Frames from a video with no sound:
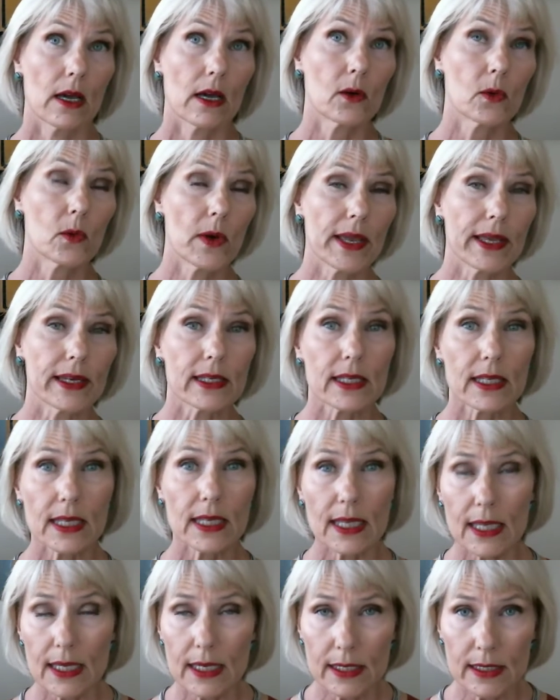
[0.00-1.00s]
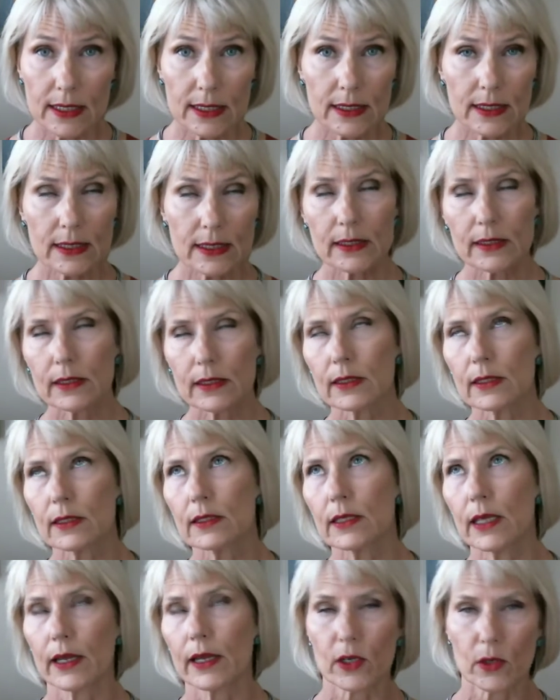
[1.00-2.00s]
a red Kia
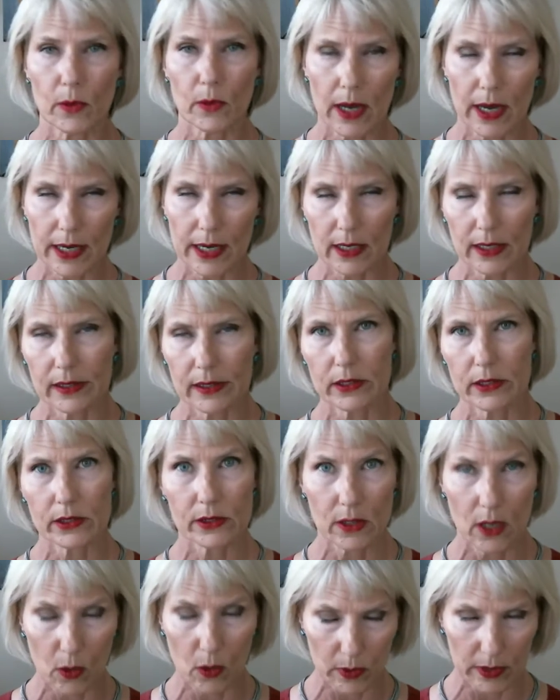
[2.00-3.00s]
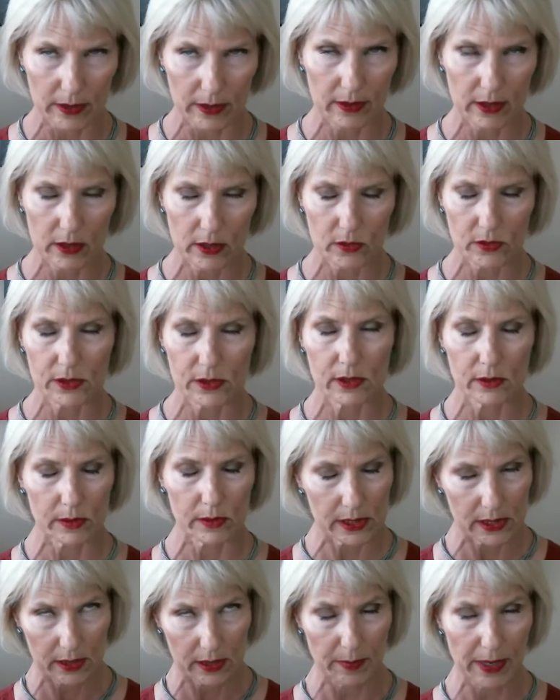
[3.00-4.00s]
Telluride. I just saw one of those, so
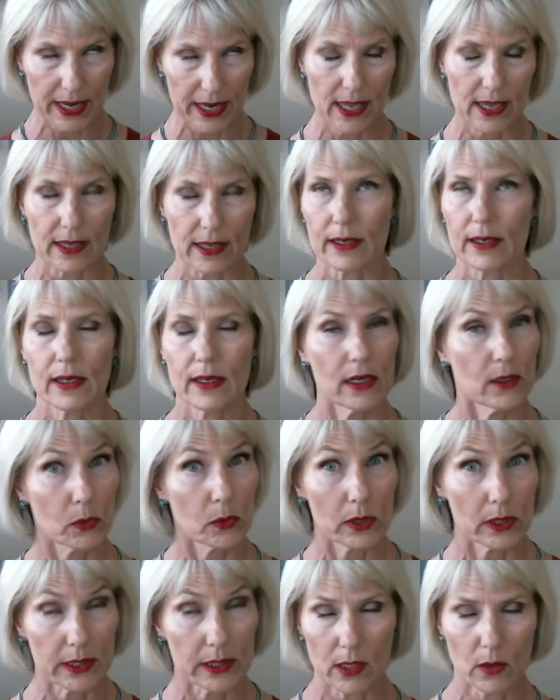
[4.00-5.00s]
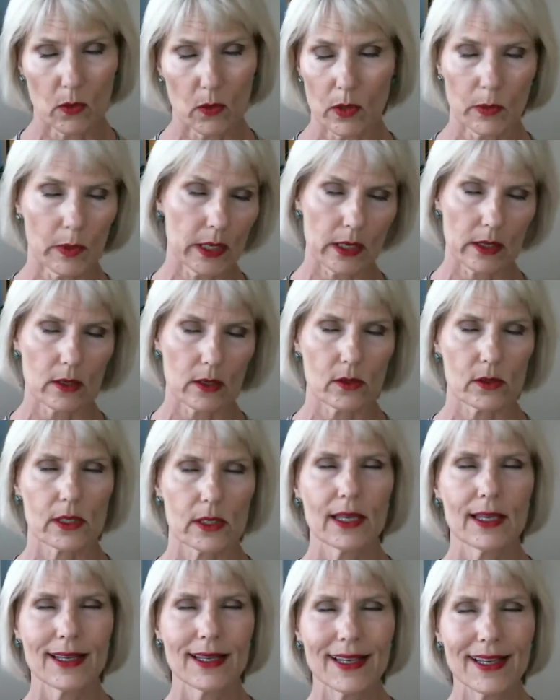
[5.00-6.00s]
it's in my head. I really don't want one of
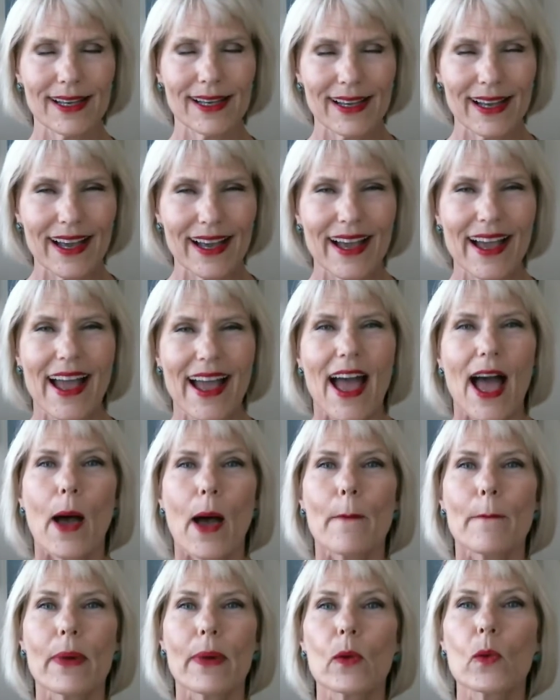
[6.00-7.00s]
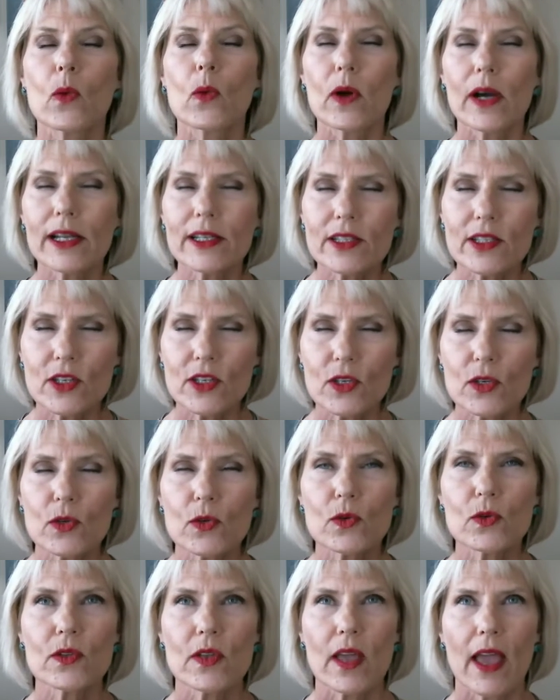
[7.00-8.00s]
those. But once
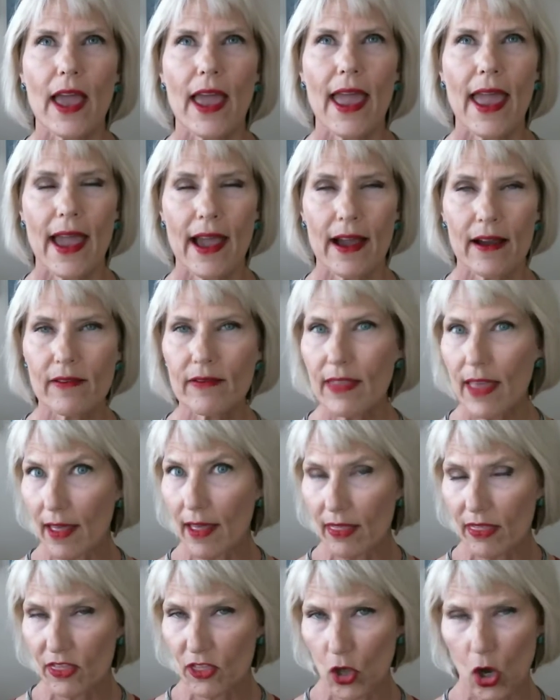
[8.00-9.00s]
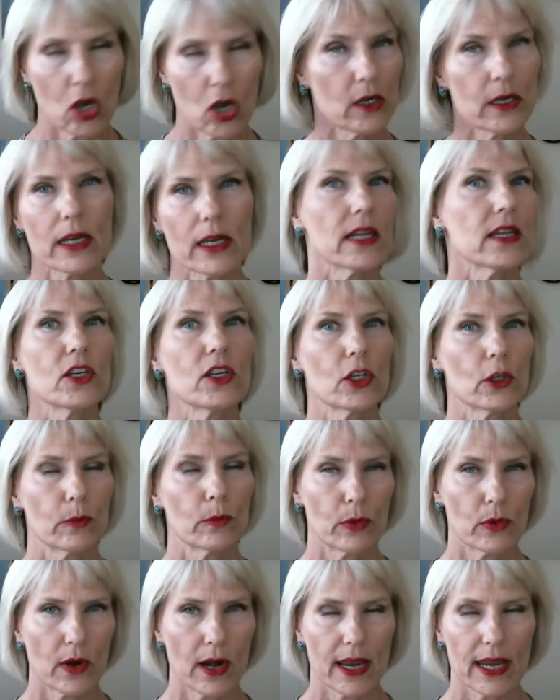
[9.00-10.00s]
you have that thought in your
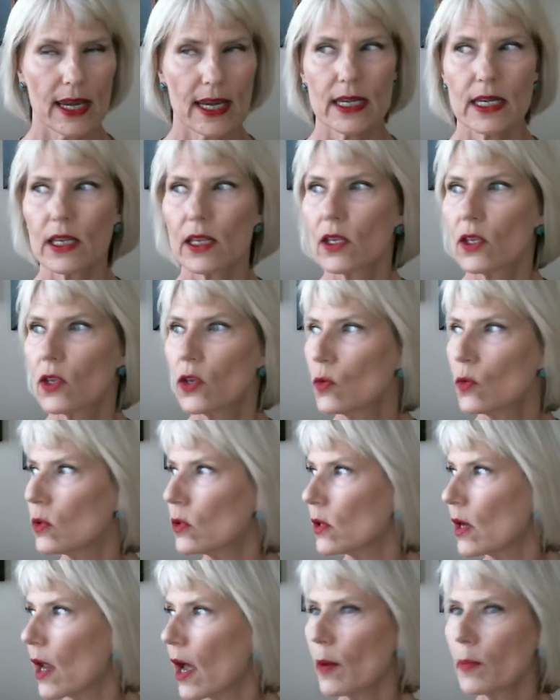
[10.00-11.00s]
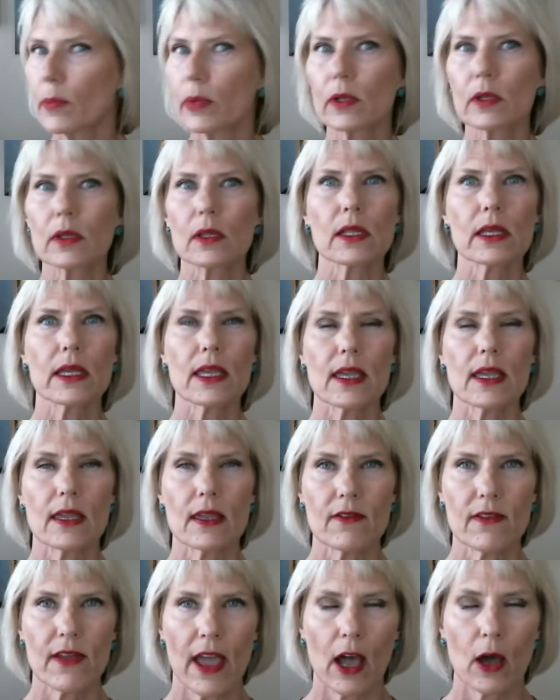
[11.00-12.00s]
brain, you will not
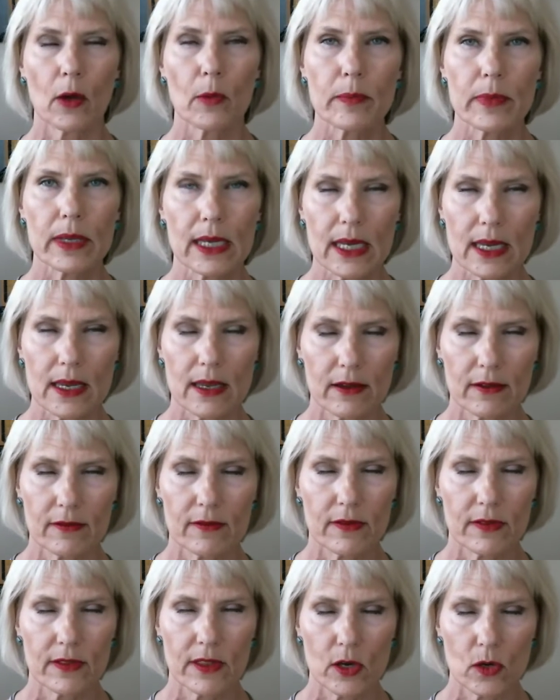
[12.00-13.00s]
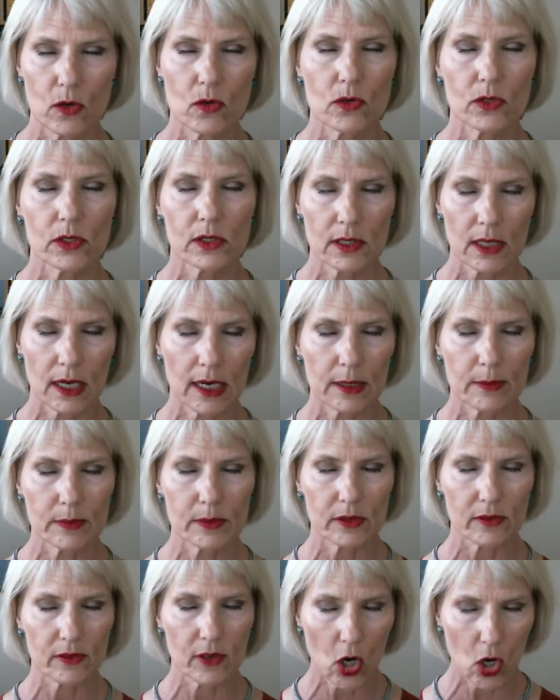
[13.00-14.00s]
believe how many of those
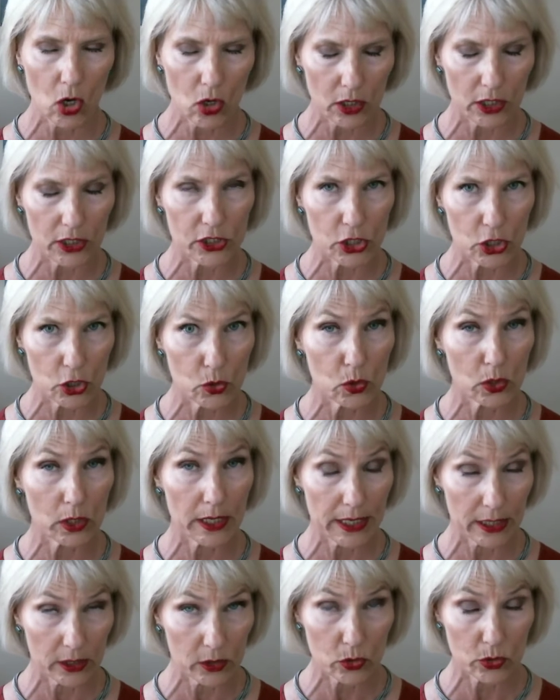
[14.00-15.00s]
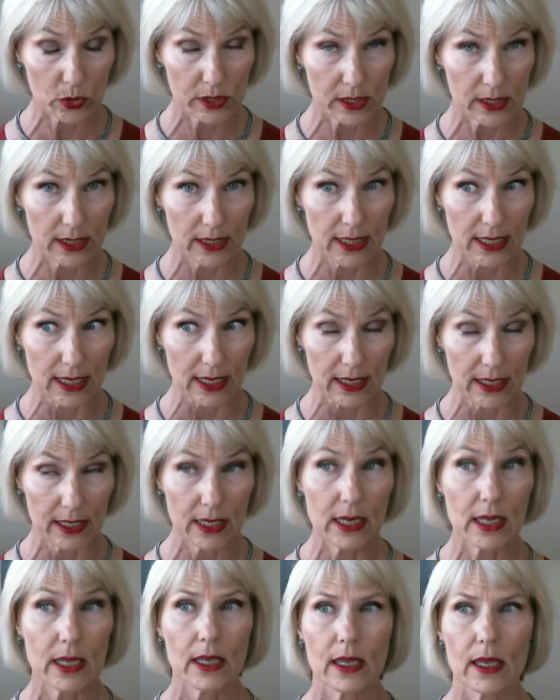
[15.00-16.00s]
types of cars you are interested
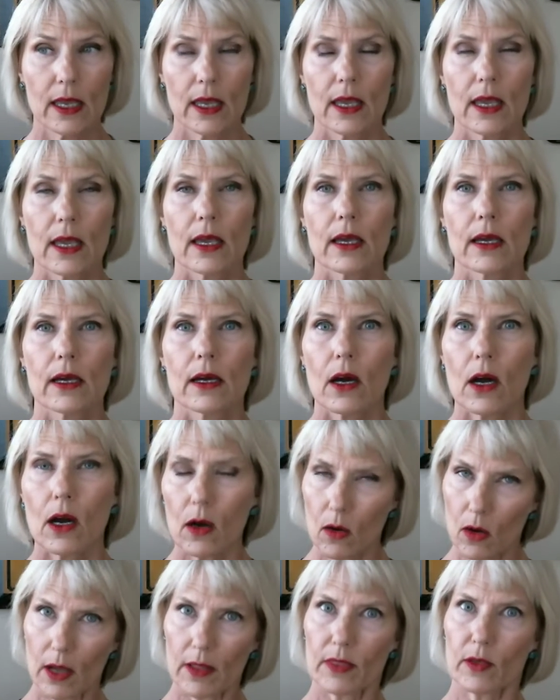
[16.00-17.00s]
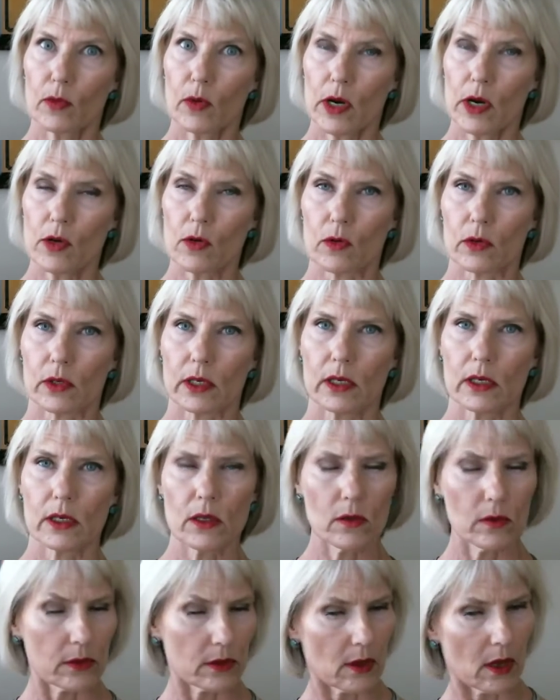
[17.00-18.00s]
in are on the road.
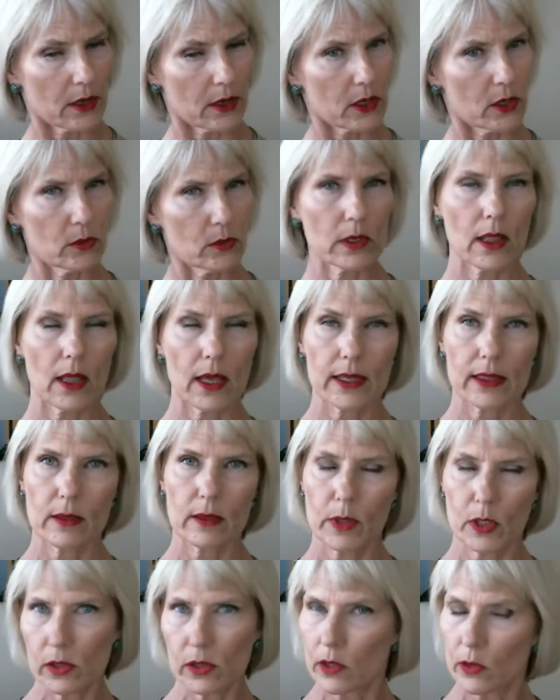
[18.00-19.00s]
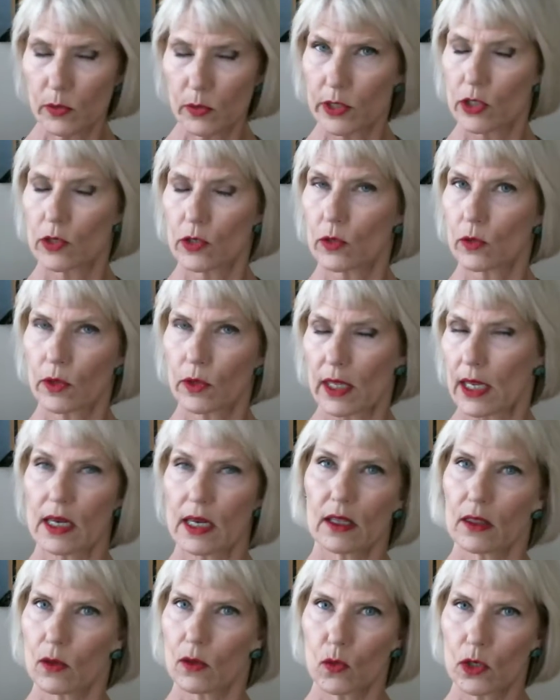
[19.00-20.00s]
You thought you were like the most original
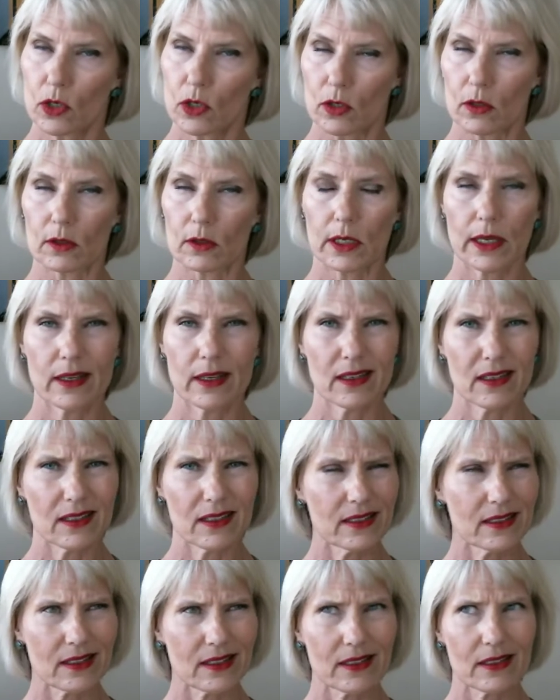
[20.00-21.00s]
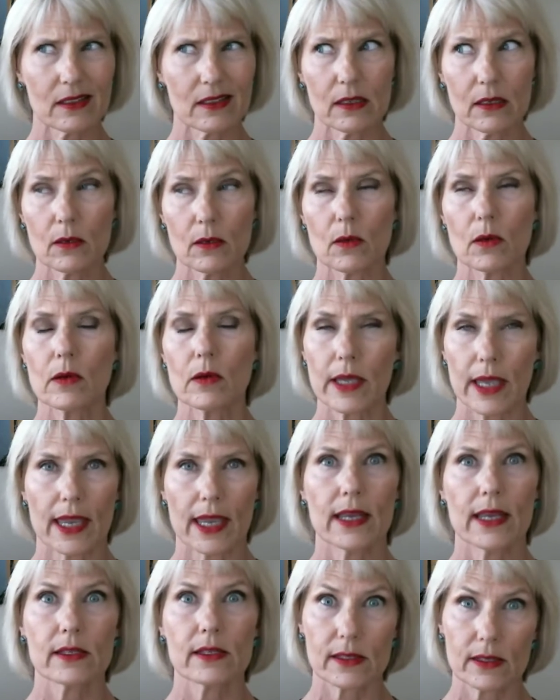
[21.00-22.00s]
thing in the world. And it's like, oh,
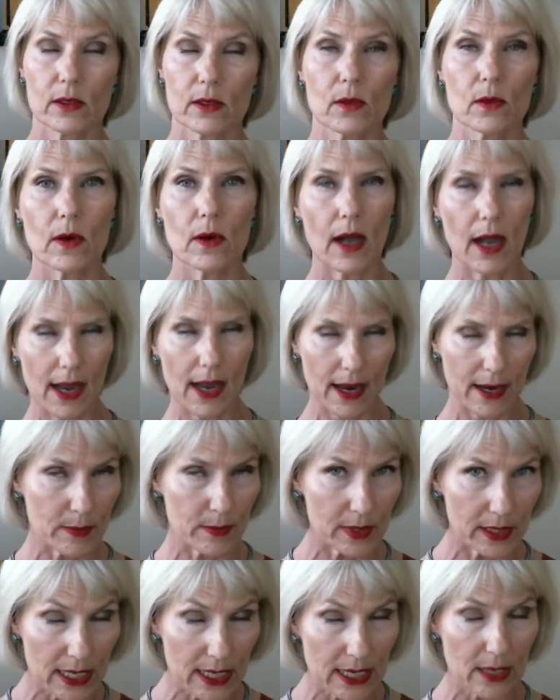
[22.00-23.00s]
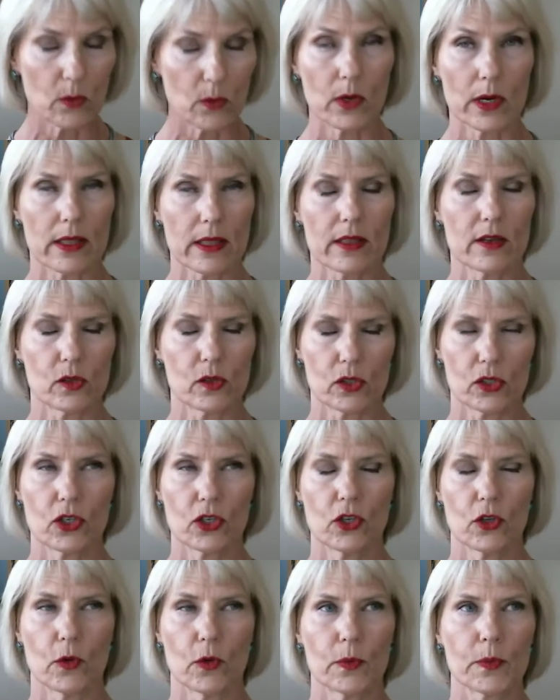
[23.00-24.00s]
okay, so I'm going to get one of those
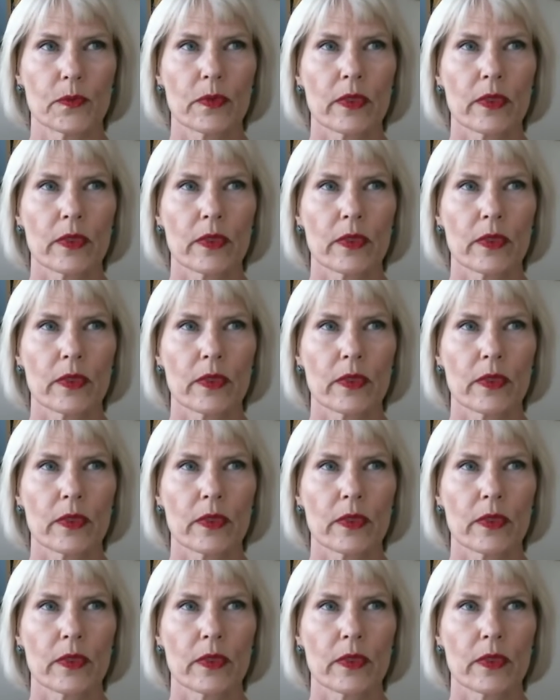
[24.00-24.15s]
too.